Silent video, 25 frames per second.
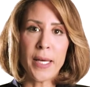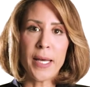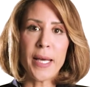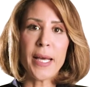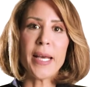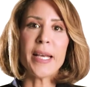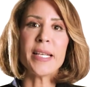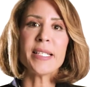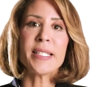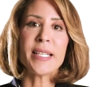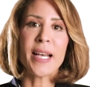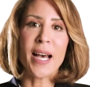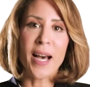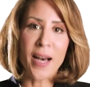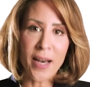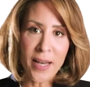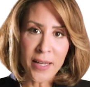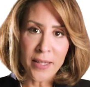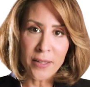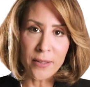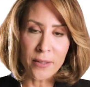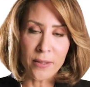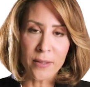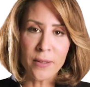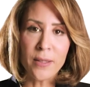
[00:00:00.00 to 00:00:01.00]
is
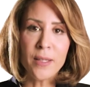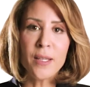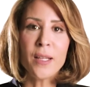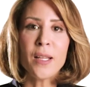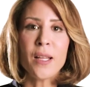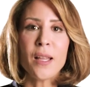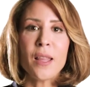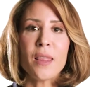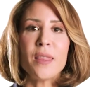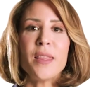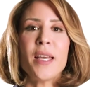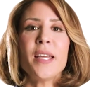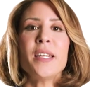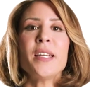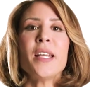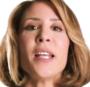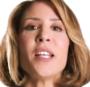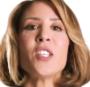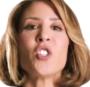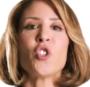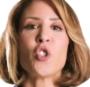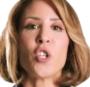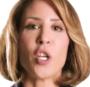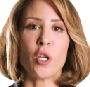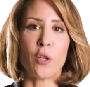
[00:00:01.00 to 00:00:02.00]
higher than
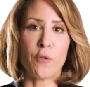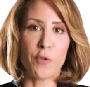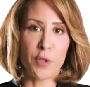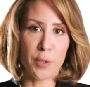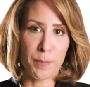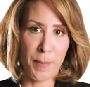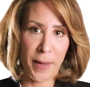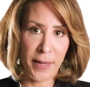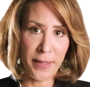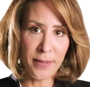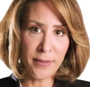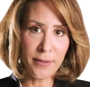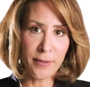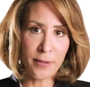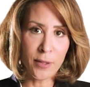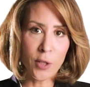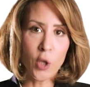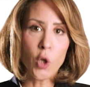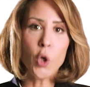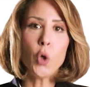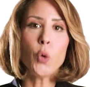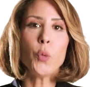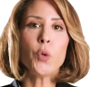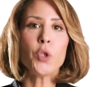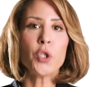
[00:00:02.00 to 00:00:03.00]
its share of spend,
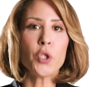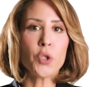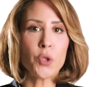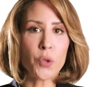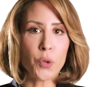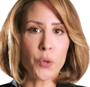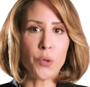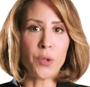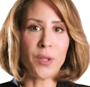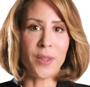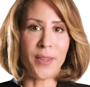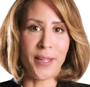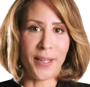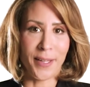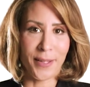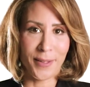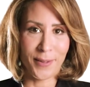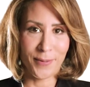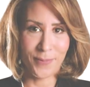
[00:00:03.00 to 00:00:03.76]
which is a good thing.